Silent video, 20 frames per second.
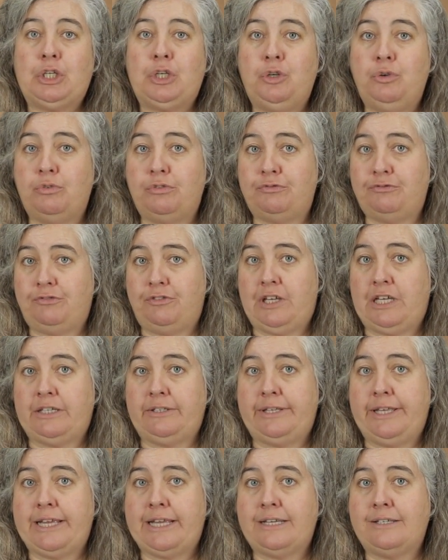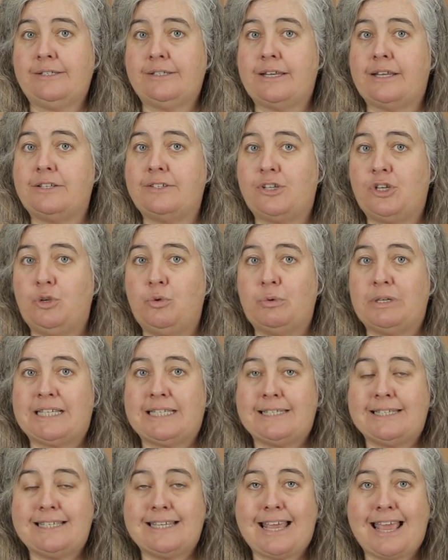your feelings, as you
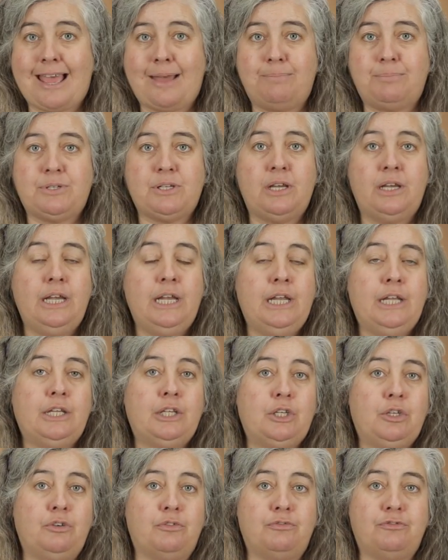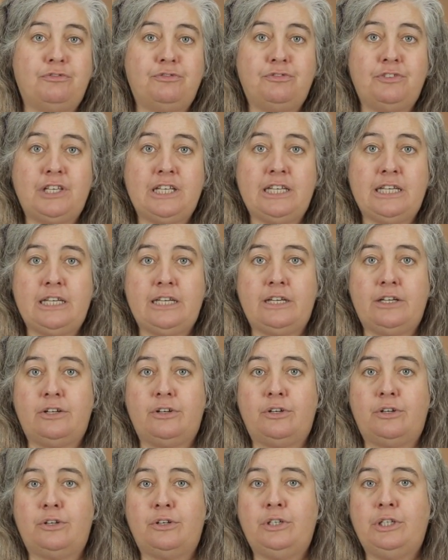accept your
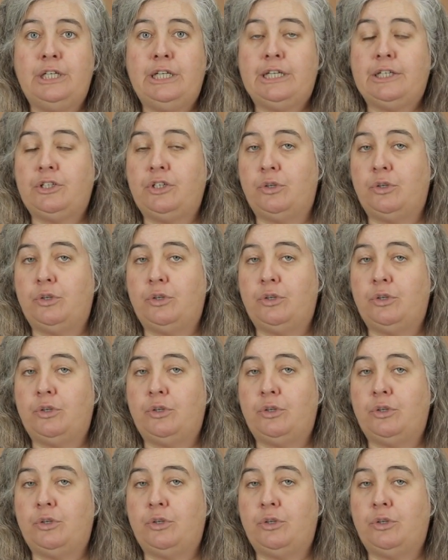fear,